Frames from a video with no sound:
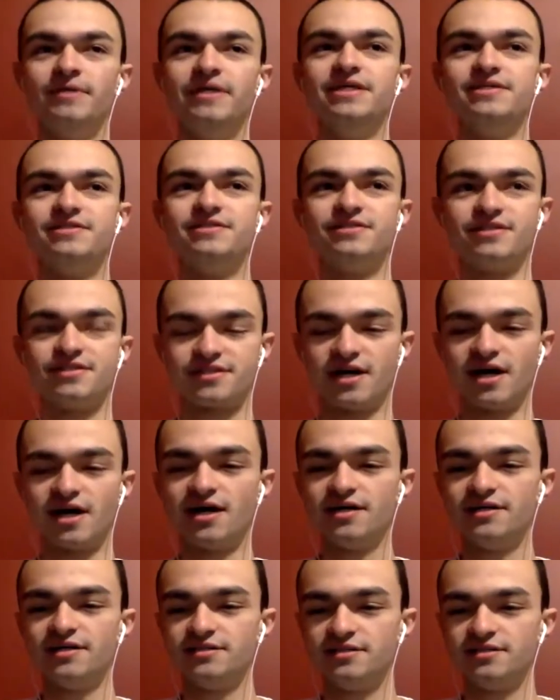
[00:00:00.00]
it is the
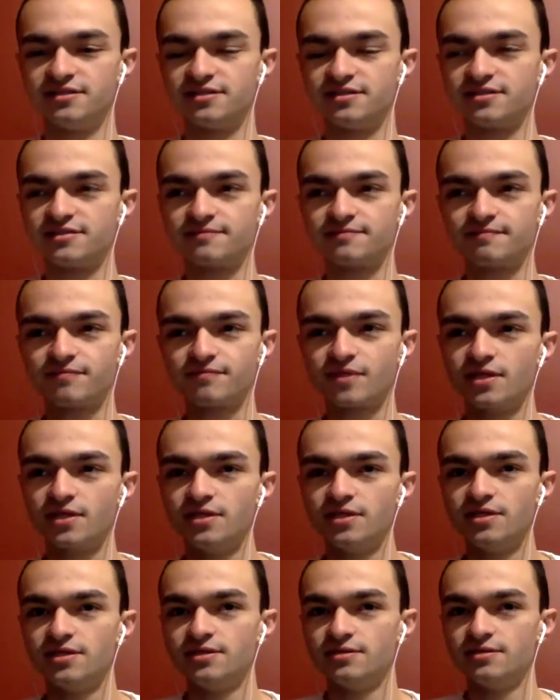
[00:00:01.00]
size. It's
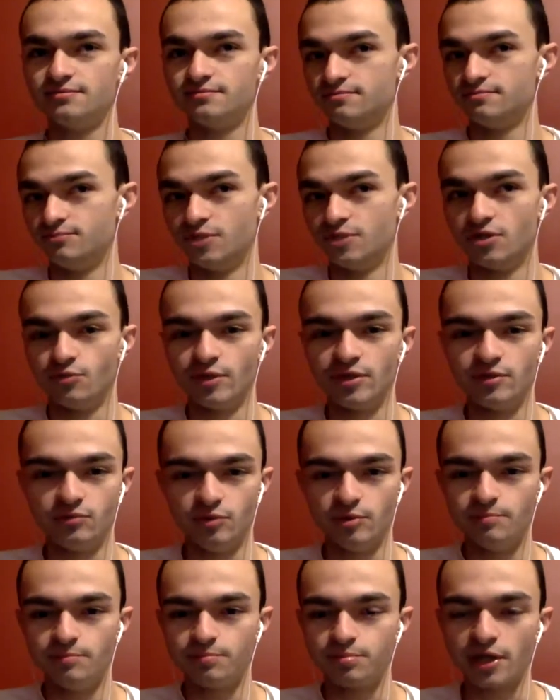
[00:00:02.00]

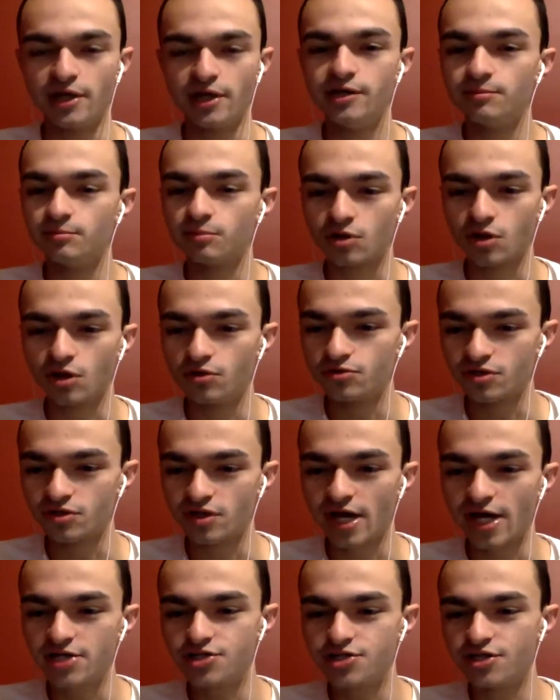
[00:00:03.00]
we played them close
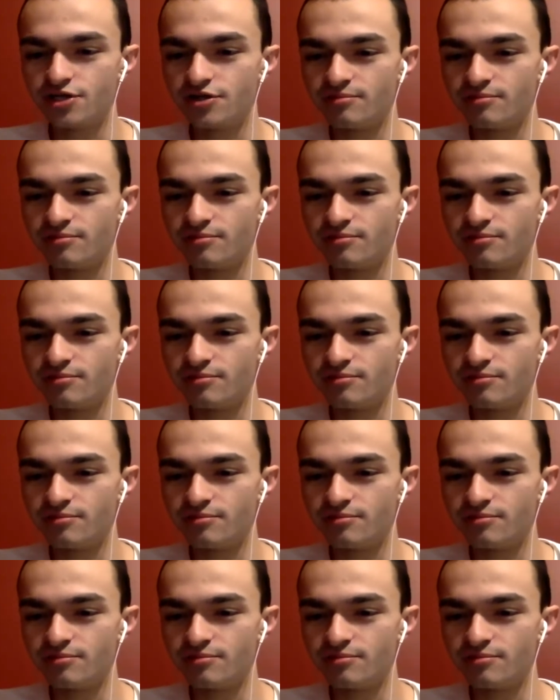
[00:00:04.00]
last year,